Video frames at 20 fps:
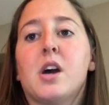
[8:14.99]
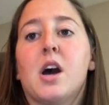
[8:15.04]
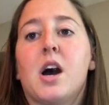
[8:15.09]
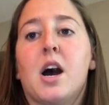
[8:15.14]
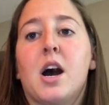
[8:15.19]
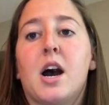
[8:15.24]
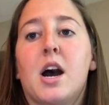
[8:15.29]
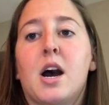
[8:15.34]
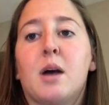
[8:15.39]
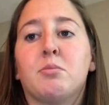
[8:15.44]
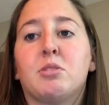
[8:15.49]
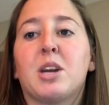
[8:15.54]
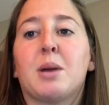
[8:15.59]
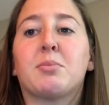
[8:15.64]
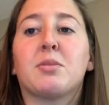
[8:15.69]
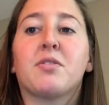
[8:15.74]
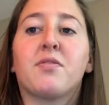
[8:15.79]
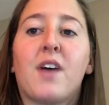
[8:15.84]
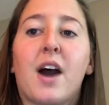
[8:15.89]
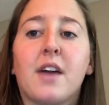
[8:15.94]

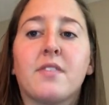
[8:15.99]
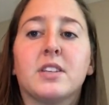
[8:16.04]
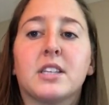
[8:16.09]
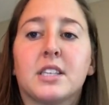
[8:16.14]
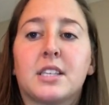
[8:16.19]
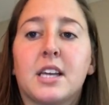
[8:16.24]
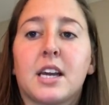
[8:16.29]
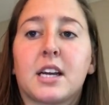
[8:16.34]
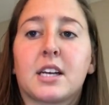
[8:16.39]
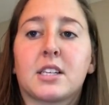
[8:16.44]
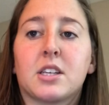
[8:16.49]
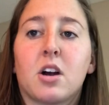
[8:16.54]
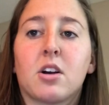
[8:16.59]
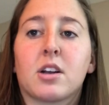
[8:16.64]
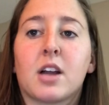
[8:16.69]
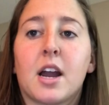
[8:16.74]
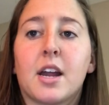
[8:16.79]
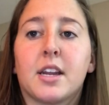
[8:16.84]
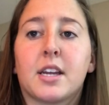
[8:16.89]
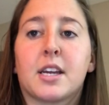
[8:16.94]
Chapter 5 and 6 all
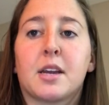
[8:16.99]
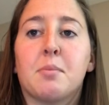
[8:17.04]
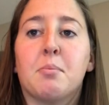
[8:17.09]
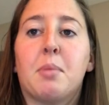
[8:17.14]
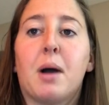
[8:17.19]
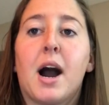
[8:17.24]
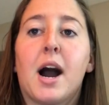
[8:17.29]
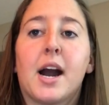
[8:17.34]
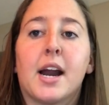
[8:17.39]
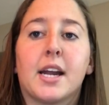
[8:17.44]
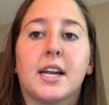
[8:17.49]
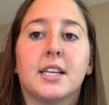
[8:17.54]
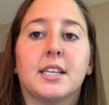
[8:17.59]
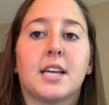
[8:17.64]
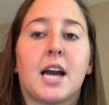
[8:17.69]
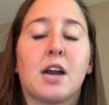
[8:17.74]
kind of combined.